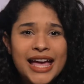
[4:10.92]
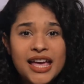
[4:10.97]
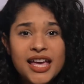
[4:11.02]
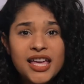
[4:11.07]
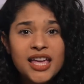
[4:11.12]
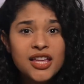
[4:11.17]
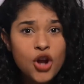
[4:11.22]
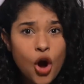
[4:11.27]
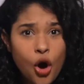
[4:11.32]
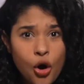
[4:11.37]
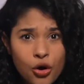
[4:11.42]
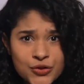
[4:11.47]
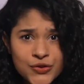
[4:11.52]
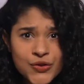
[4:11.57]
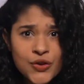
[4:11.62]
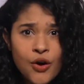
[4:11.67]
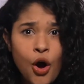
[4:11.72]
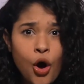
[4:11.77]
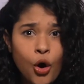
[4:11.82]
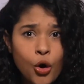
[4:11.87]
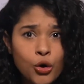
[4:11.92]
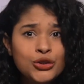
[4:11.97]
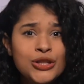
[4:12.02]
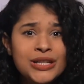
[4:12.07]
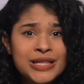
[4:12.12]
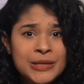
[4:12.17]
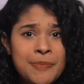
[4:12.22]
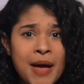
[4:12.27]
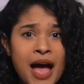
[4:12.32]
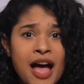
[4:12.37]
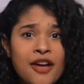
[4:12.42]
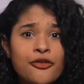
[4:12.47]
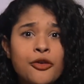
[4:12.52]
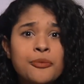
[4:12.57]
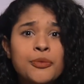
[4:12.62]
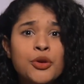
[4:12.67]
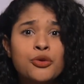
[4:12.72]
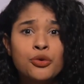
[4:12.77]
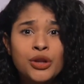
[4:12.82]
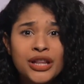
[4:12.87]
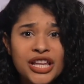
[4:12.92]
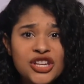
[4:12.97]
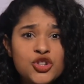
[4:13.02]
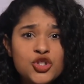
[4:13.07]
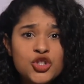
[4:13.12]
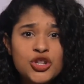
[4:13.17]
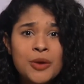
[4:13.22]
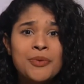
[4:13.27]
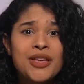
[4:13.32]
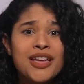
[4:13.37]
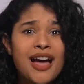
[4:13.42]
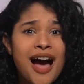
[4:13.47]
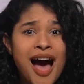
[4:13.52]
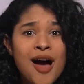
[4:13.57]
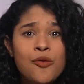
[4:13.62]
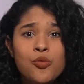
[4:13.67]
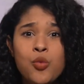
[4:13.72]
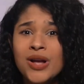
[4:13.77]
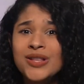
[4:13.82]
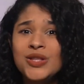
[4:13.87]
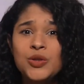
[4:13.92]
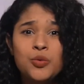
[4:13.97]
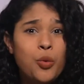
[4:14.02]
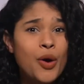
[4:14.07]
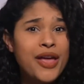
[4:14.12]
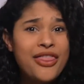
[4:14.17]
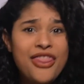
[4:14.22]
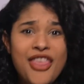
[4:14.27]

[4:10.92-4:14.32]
It can also hold us back from the relationship God wants with